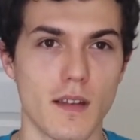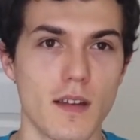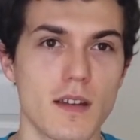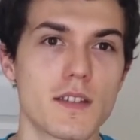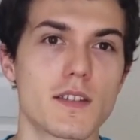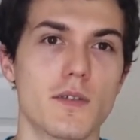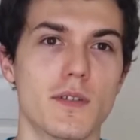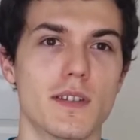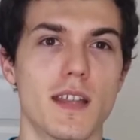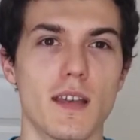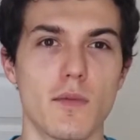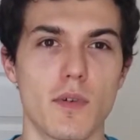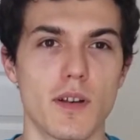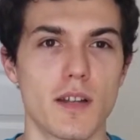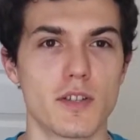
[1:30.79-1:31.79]
So on day
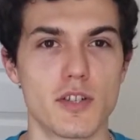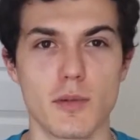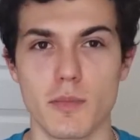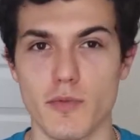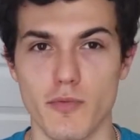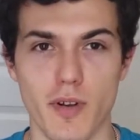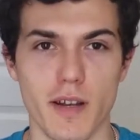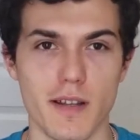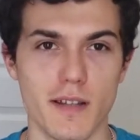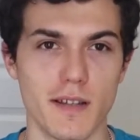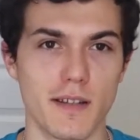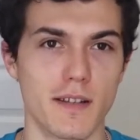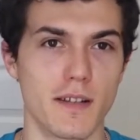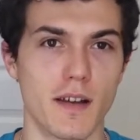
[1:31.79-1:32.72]
one, I jumped right in.